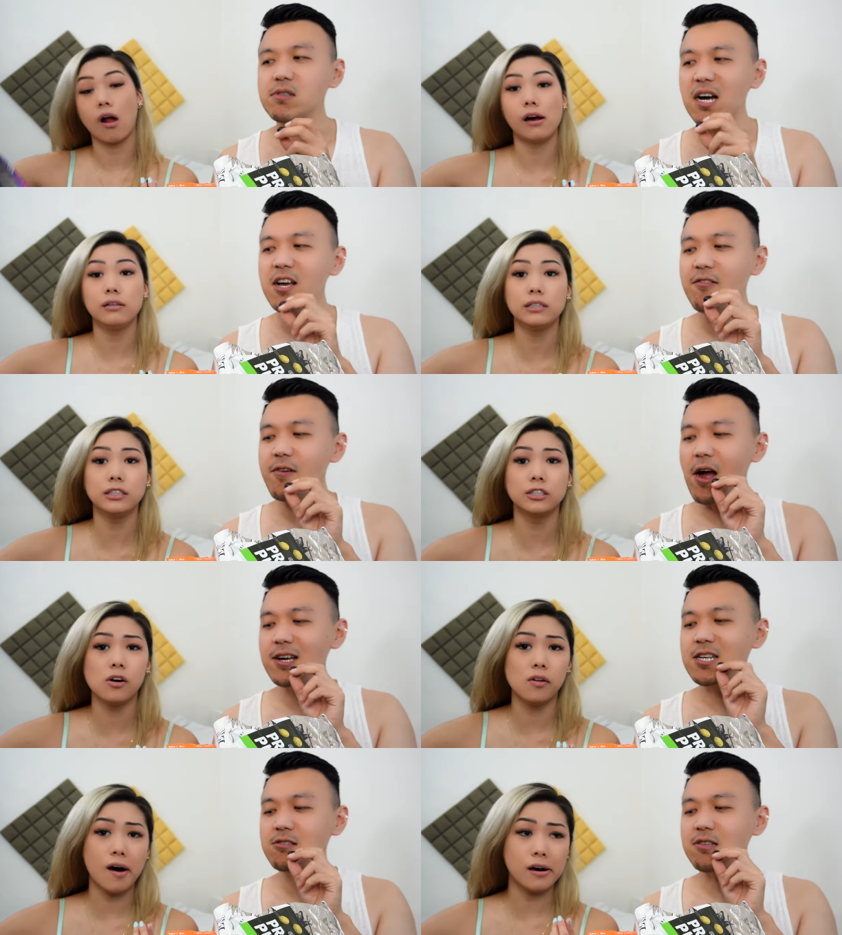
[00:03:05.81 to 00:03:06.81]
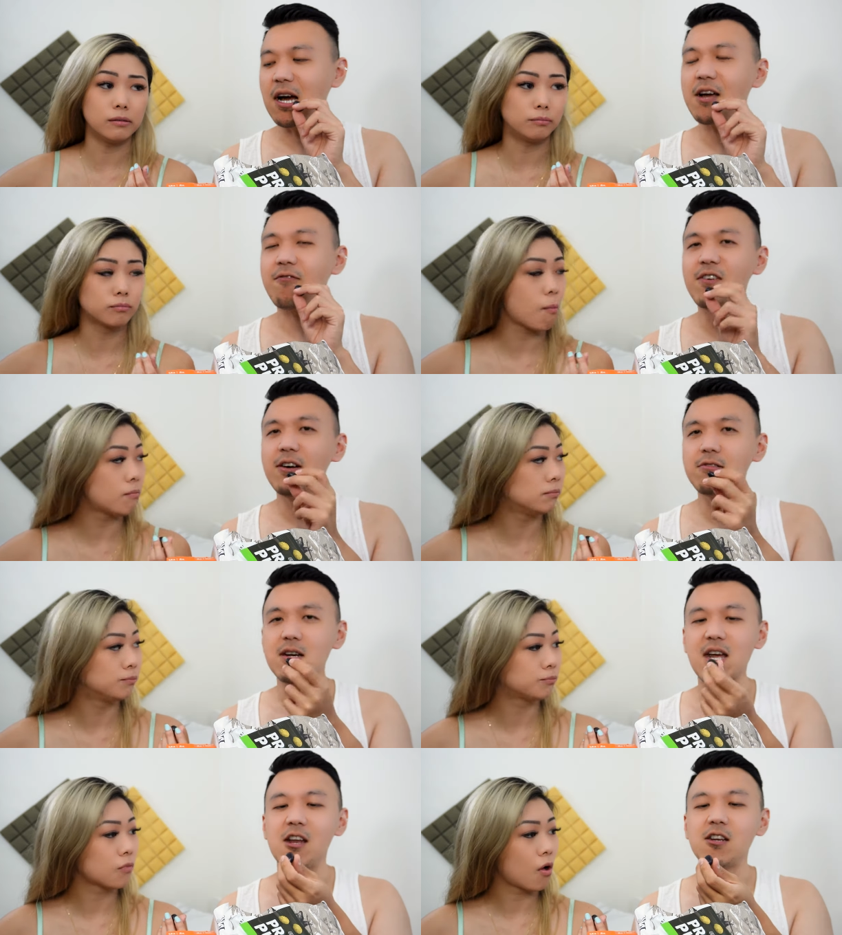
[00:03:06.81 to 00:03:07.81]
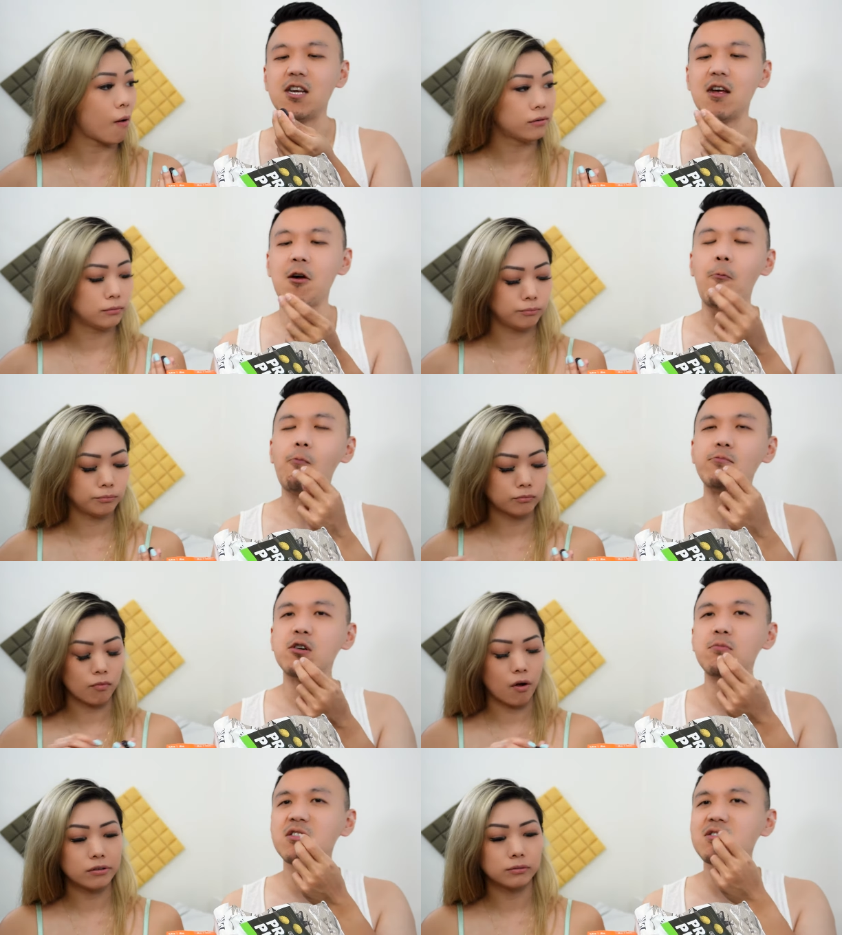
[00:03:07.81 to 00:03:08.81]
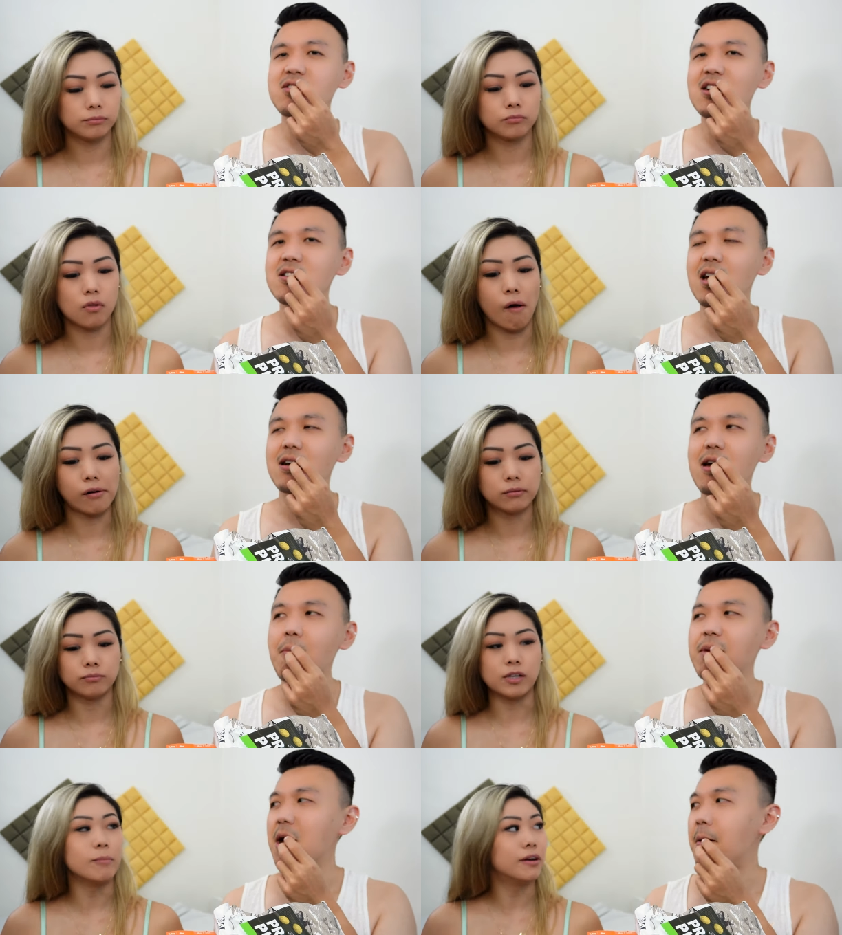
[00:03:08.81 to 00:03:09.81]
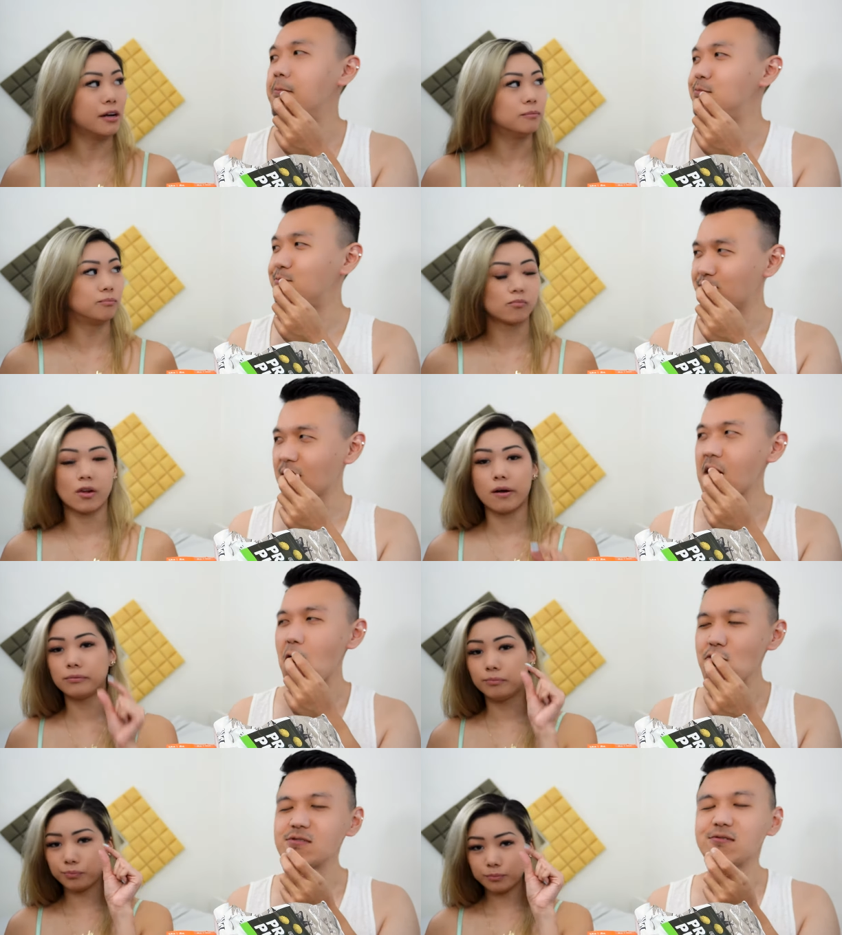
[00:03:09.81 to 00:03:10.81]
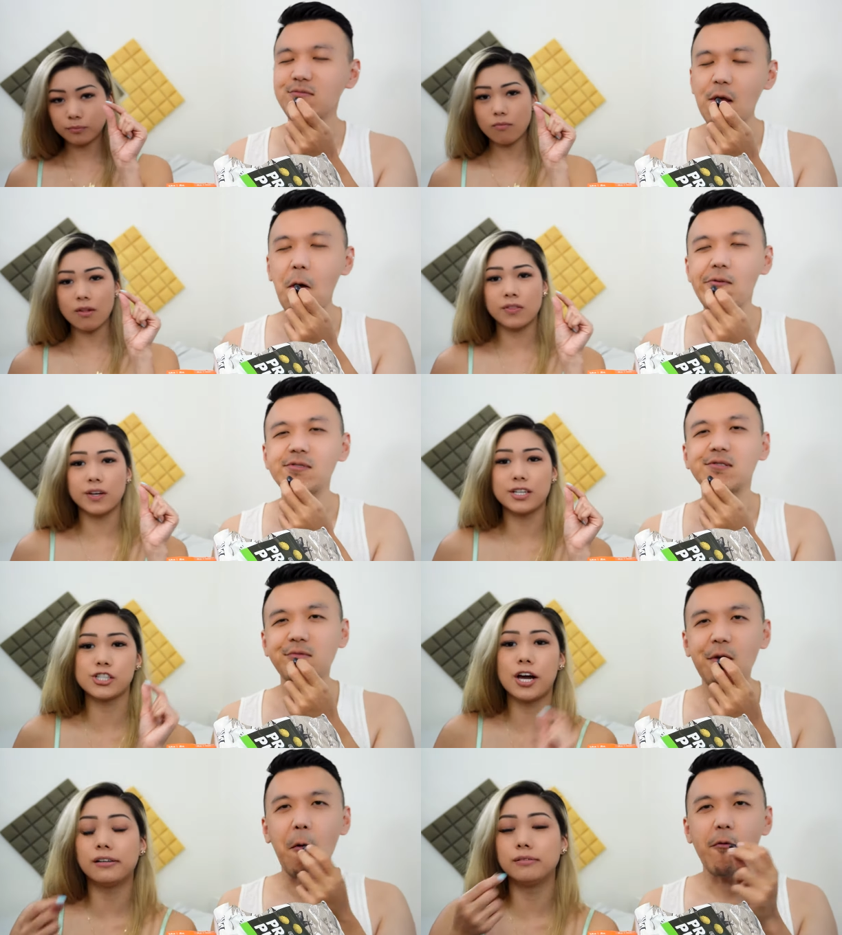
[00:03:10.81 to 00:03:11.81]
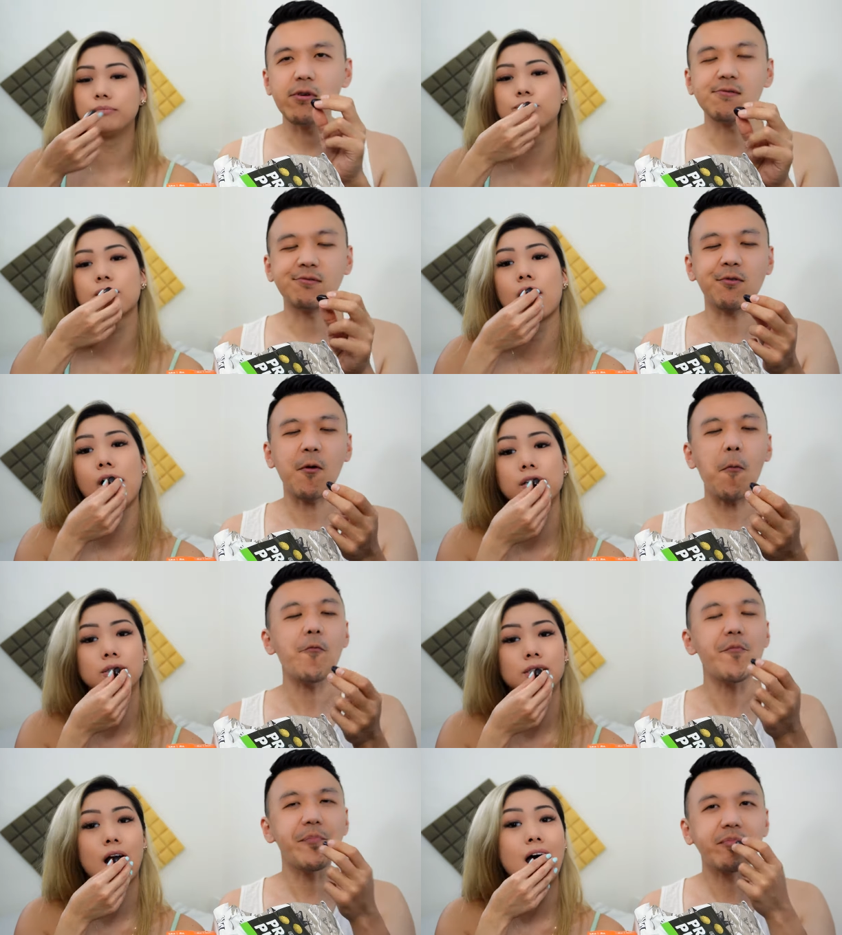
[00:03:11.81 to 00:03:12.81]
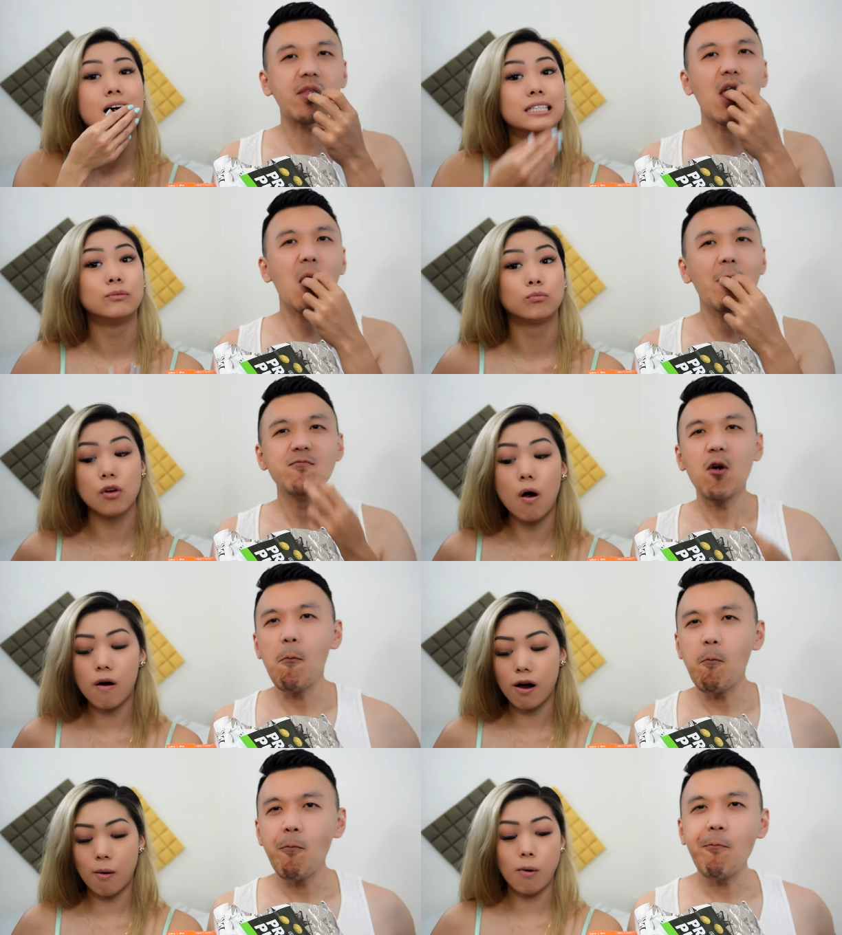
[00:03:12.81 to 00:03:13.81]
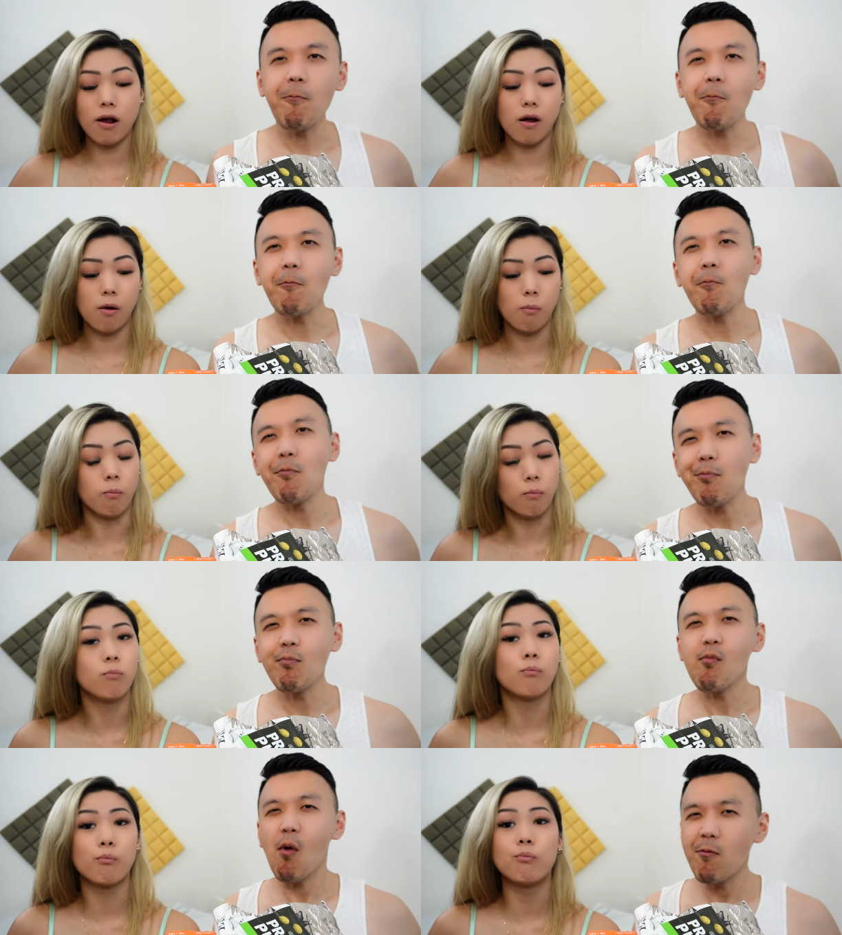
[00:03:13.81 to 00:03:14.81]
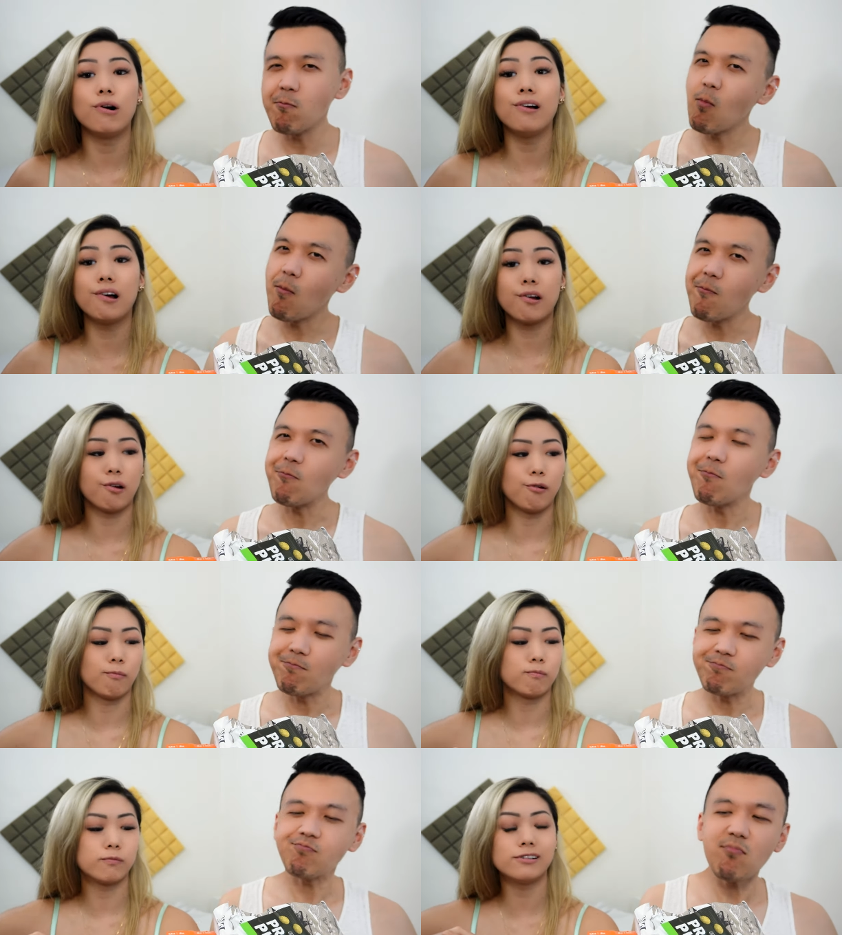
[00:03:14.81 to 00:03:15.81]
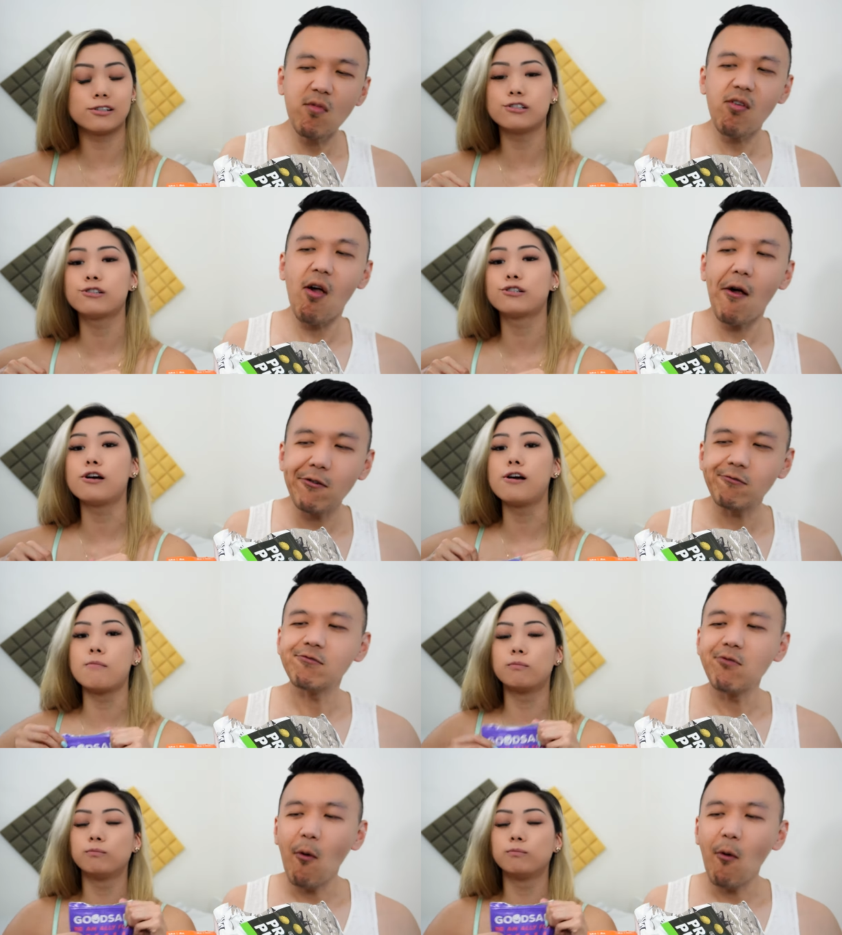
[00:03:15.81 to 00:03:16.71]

Speaker 1: I can, I, like I can, lot. I can feel the candy. Almost tastes like M&M. M&M.
Speaker 2: The shell. Mm-hmm. Oh, yeah, man. I like it. What a good start.